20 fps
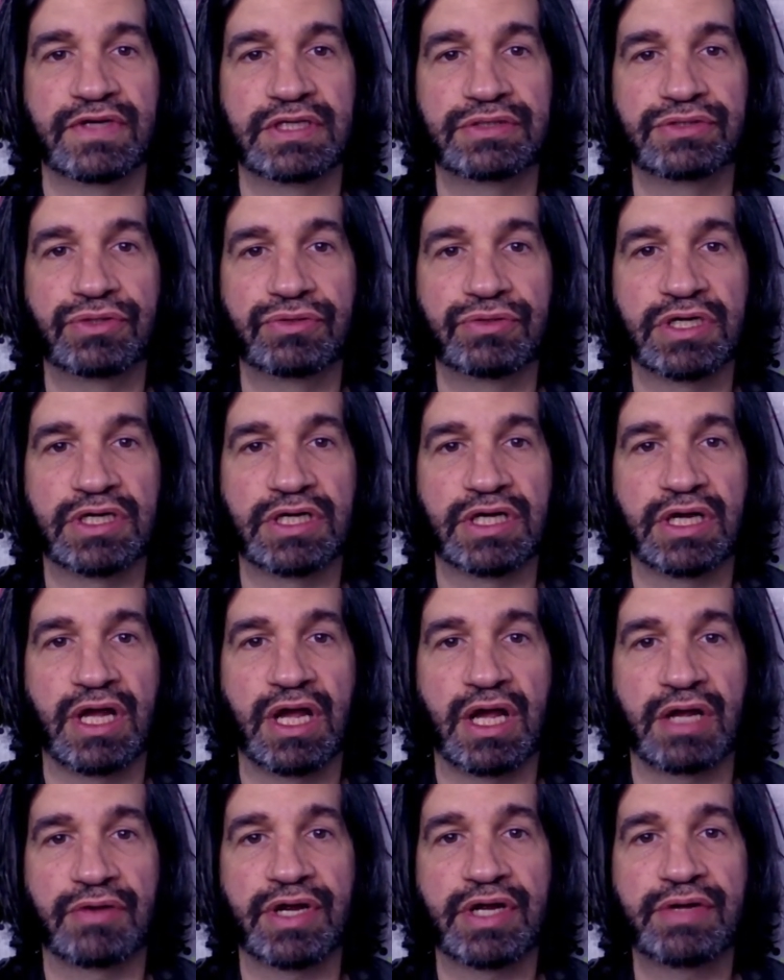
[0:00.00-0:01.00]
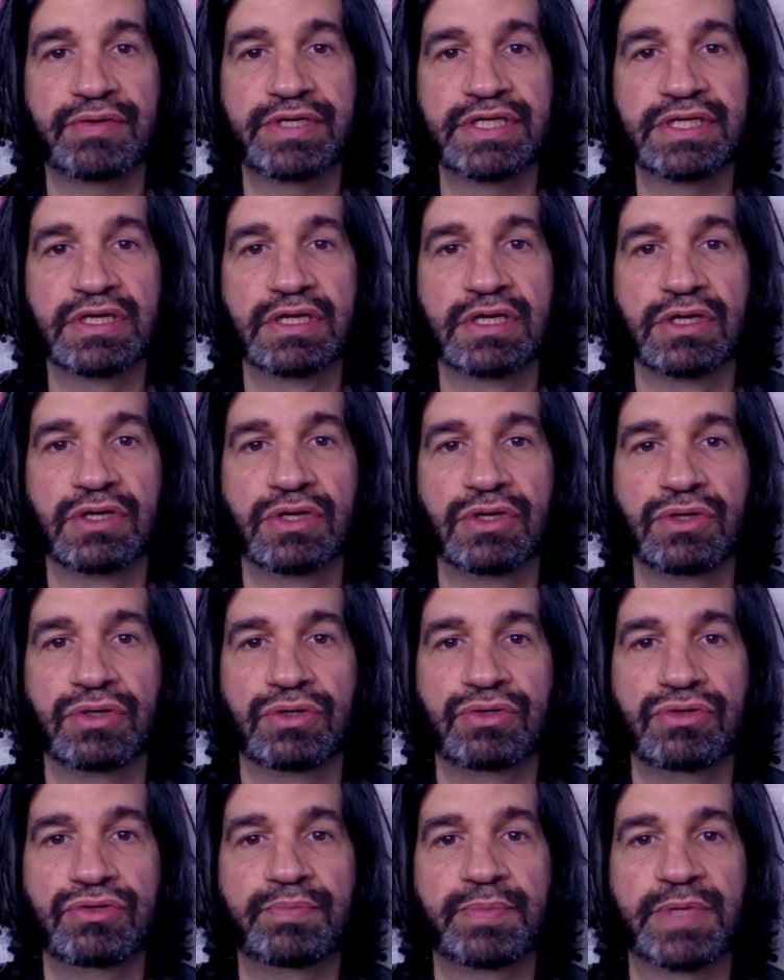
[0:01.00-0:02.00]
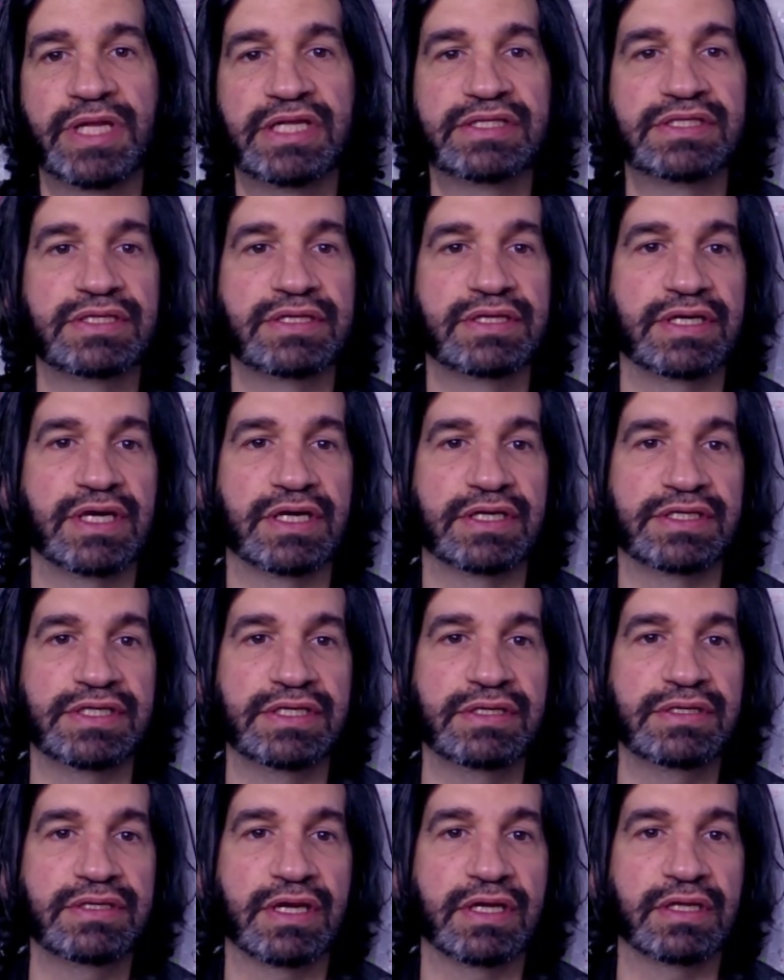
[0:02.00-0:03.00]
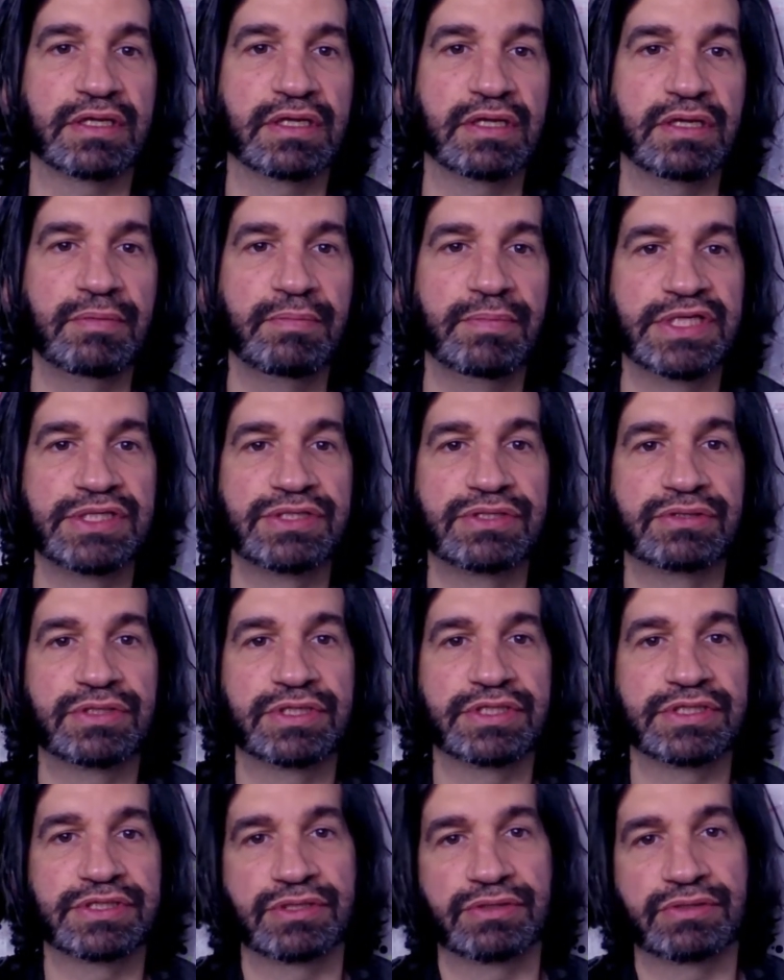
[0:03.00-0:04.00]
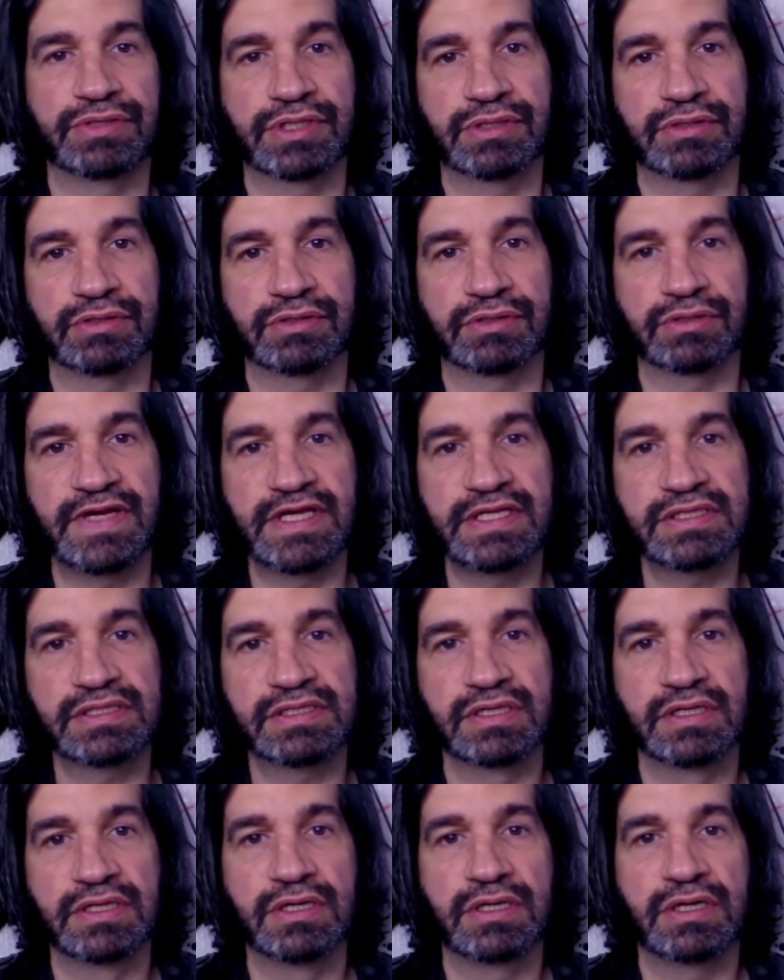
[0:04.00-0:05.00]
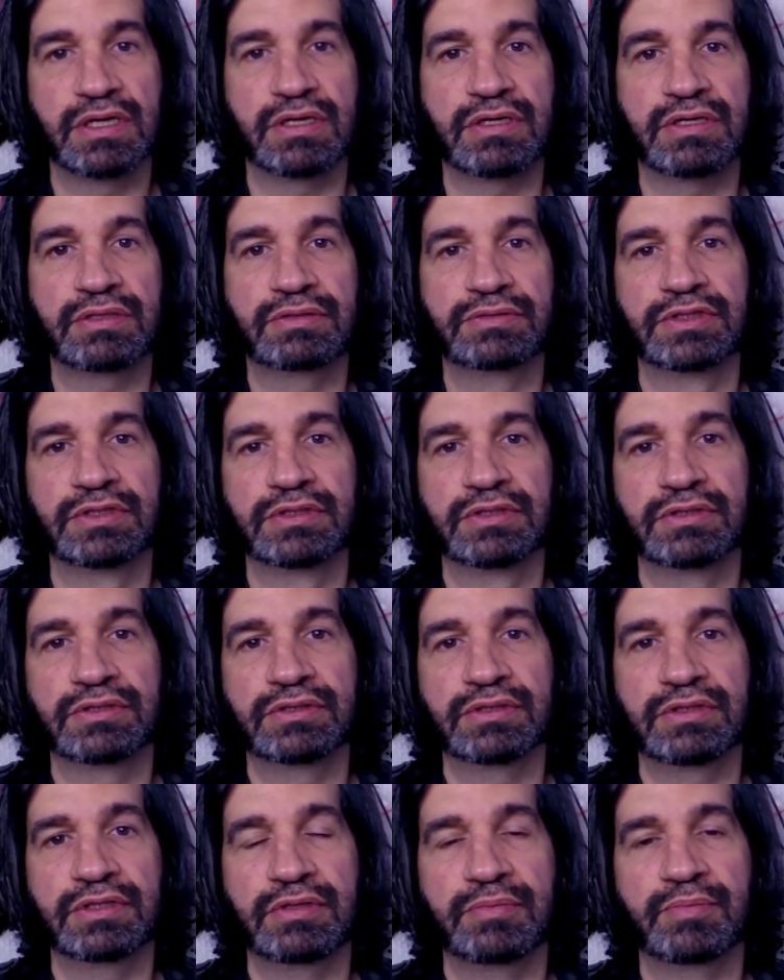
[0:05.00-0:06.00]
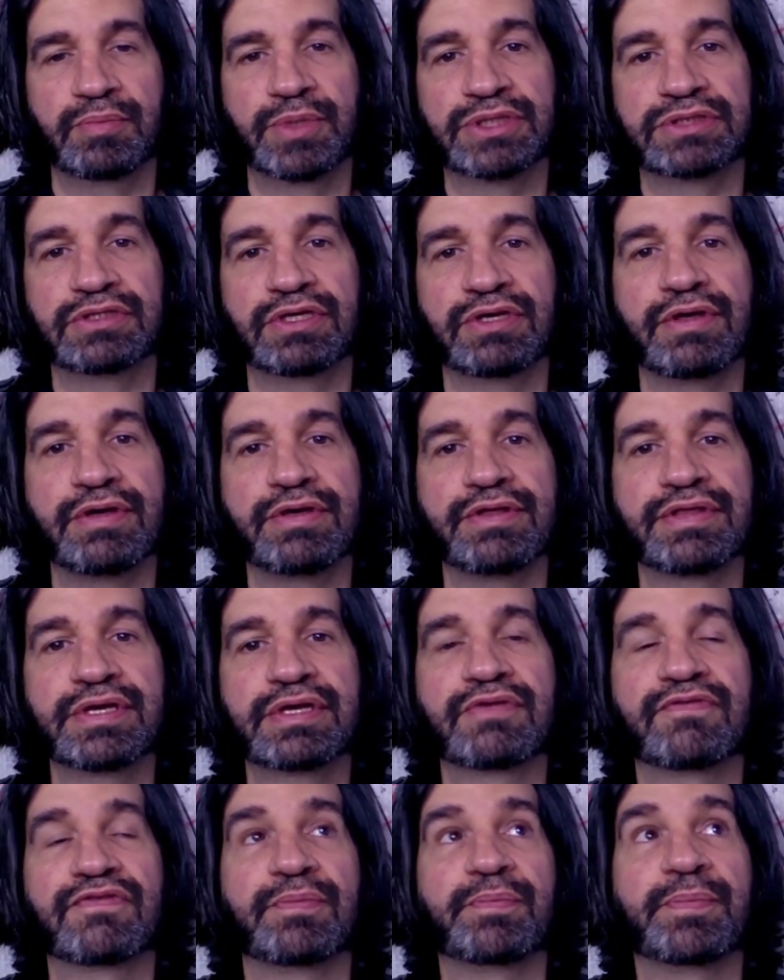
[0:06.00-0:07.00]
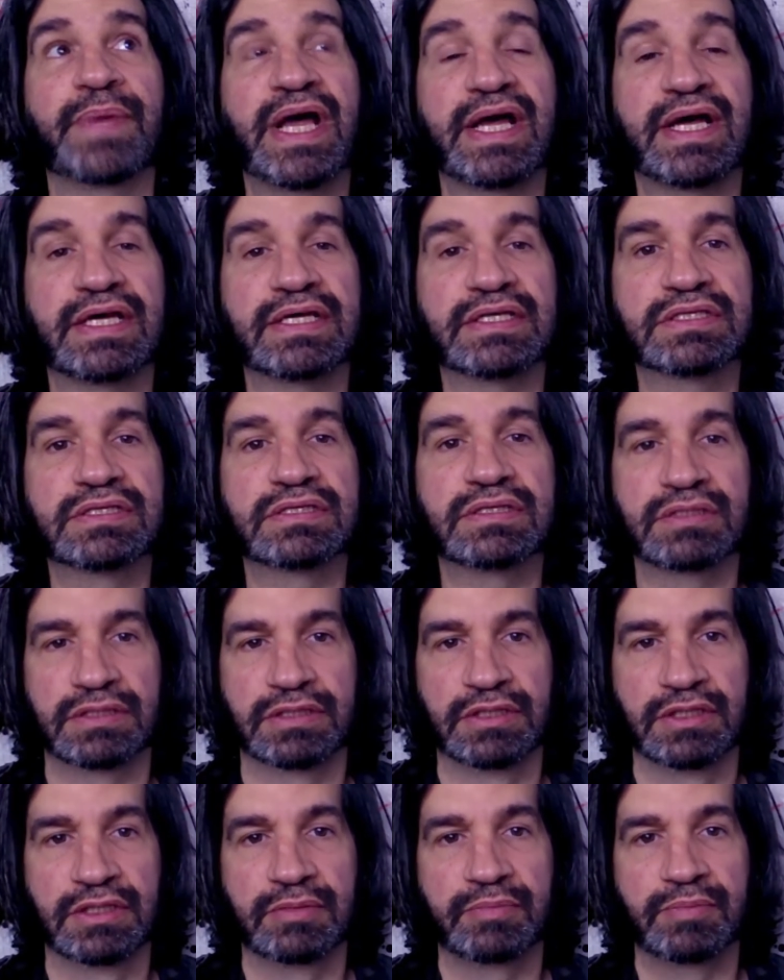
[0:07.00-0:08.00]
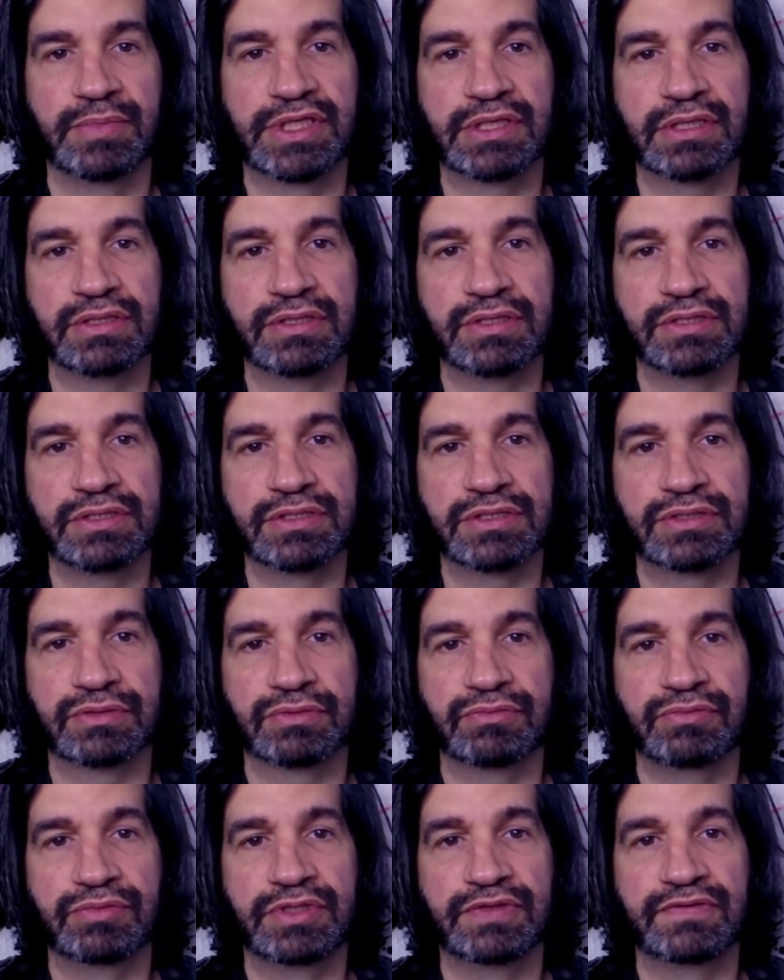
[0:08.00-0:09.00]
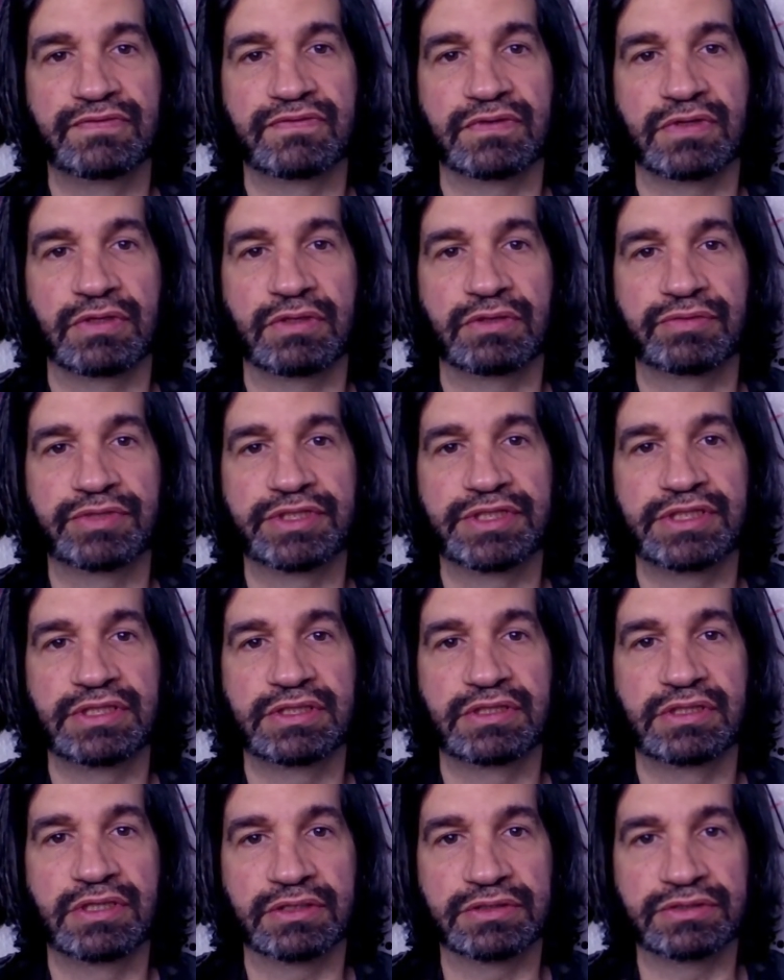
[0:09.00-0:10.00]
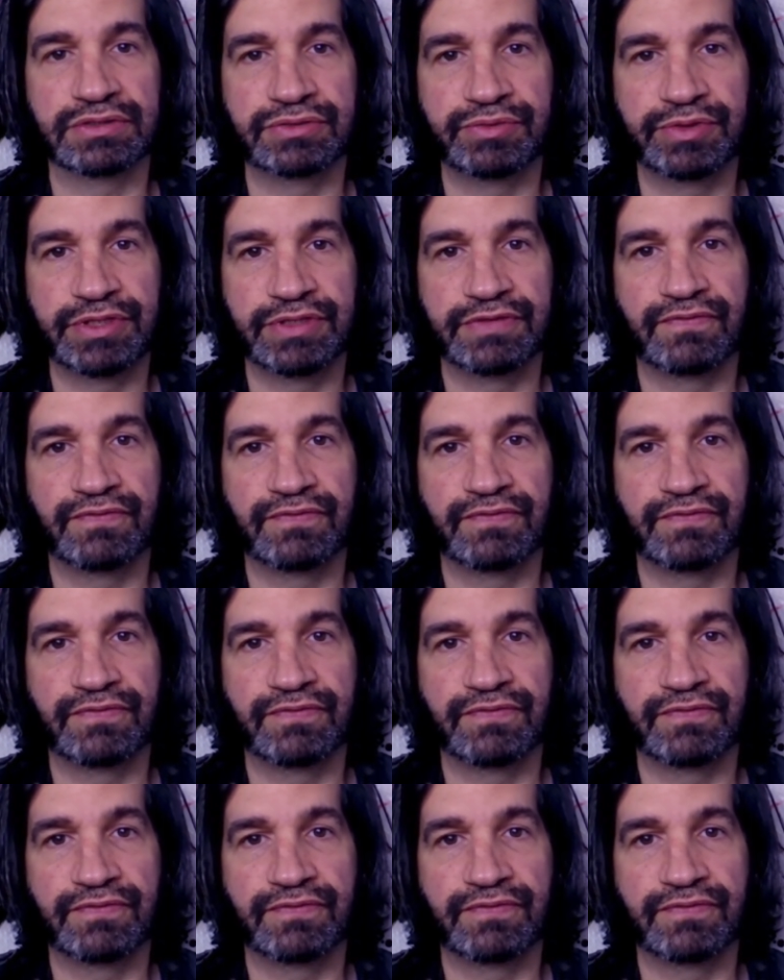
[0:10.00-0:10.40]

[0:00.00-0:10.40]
Noah Harari, who planted the idea that major historical events are but a thing of the past because we've already gotten rid of